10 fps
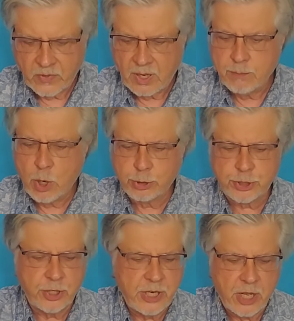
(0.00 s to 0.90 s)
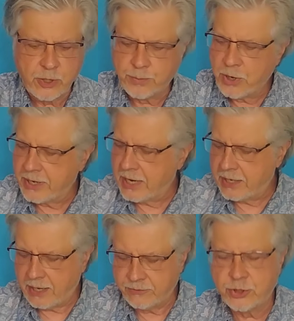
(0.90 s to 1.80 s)
Most of the other prehnite
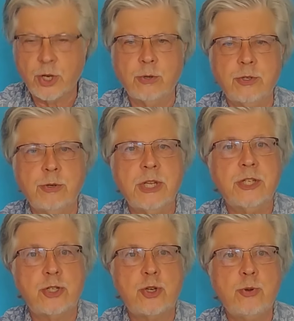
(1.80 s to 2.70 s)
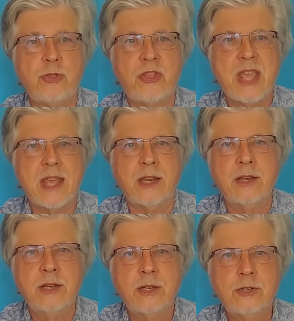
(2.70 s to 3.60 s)
I've shown you is too thin
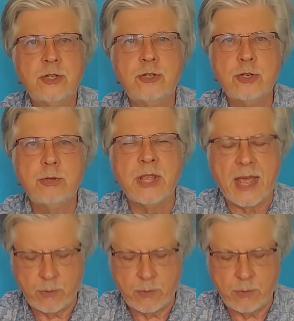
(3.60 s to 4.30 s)
to do that